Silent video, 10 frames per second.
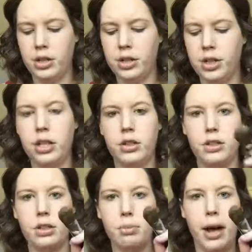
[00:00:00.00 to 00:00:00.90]
And you're gonna
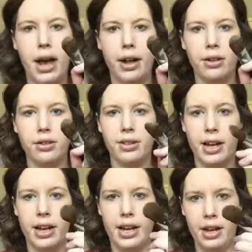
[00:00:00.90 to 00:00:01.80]
use your paddle
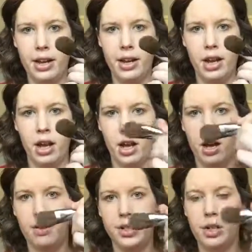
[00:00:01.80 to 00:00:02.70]
side
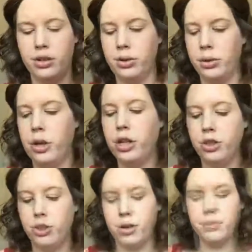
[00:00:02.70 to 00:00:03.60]
of your contour
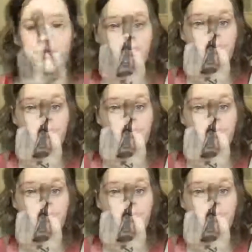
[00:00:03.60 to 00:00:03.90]
brush.